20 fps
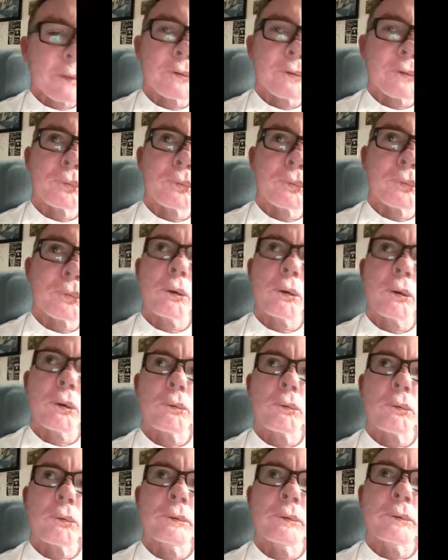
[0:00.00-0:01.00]
this
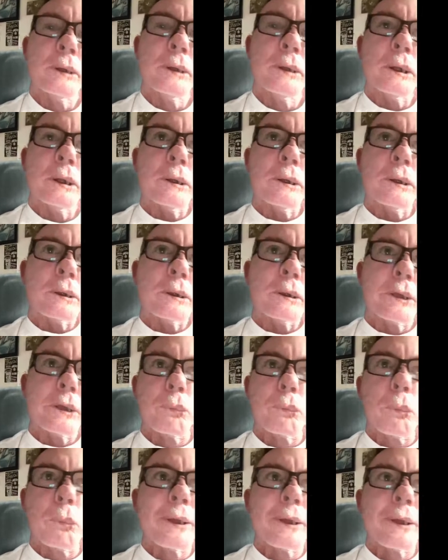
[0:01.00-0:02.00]
oil, and
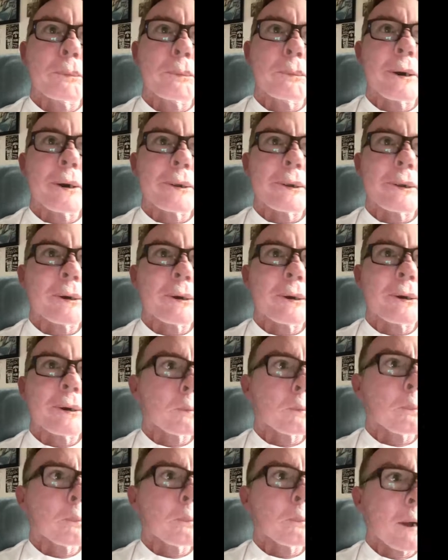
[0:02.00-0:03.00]
kid weighed about
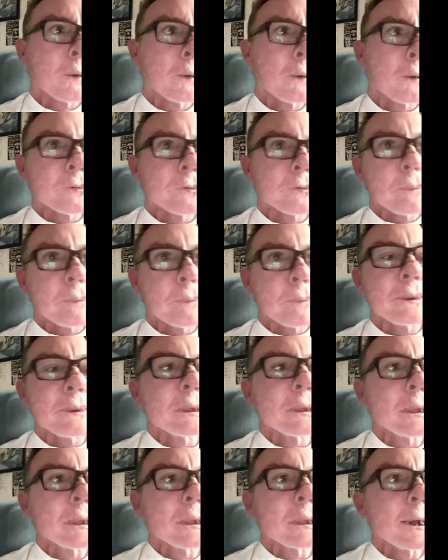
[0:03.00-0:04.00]
100 pounds,
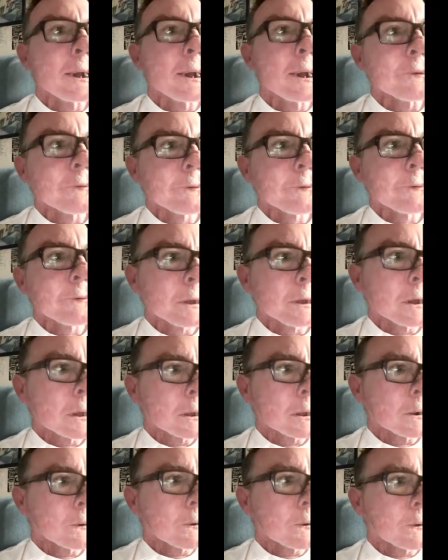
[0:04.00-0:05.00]
maybe less.
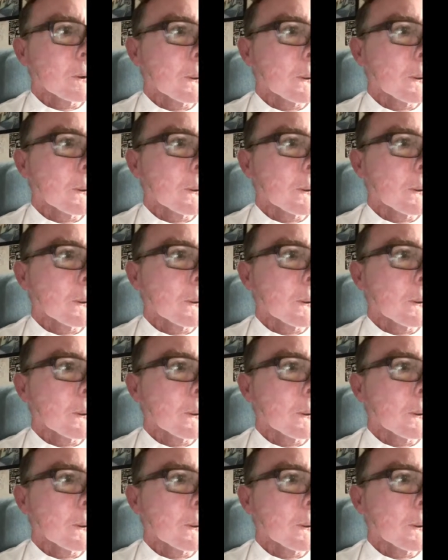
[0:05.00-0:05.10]
And